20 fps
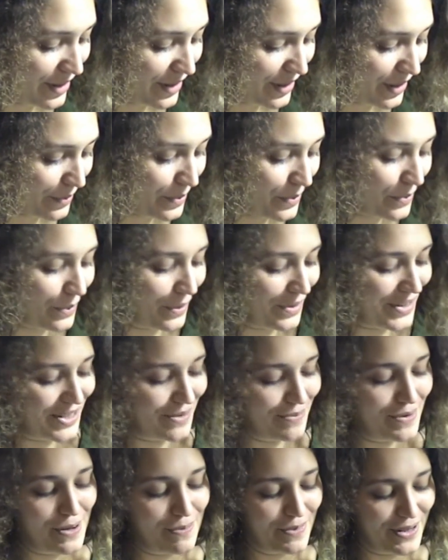I wouldn't want
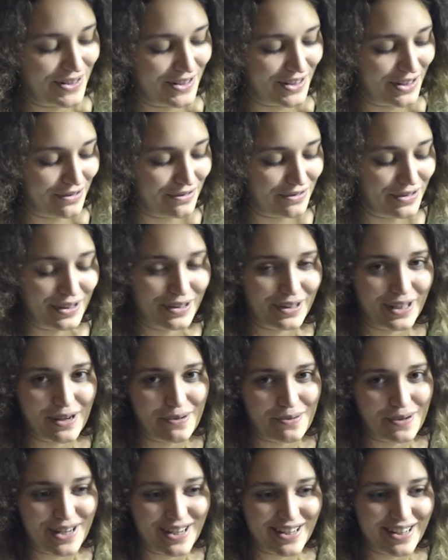to make myself feel
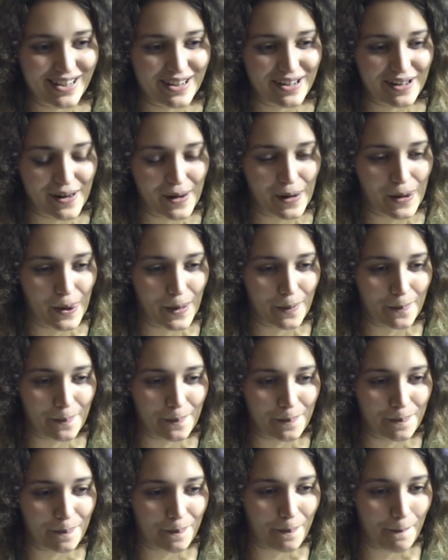that way. Um,
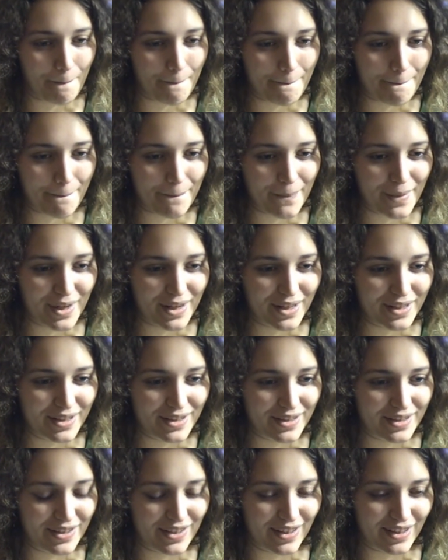
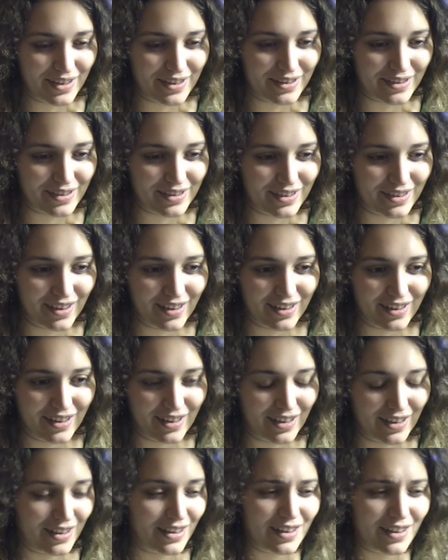so,
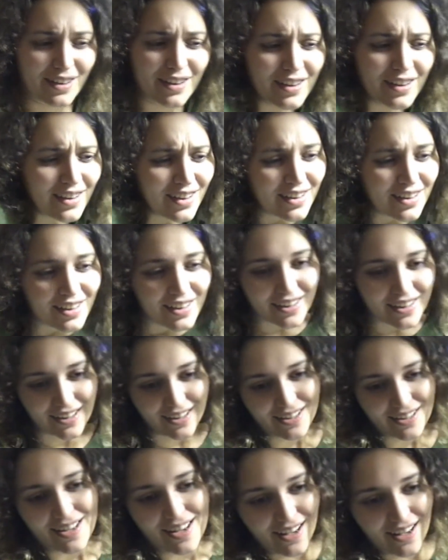uh,
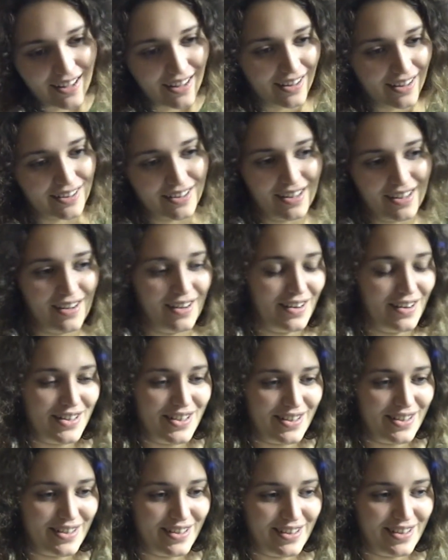yeah, I
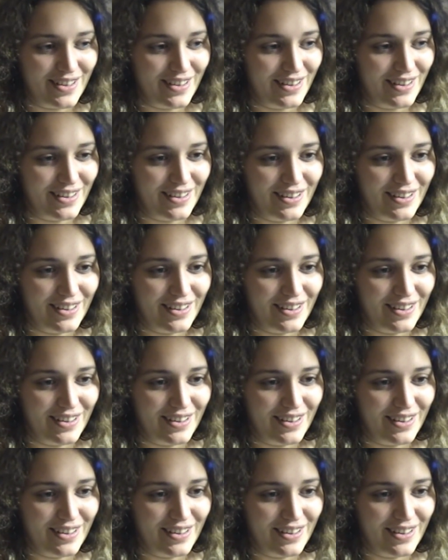just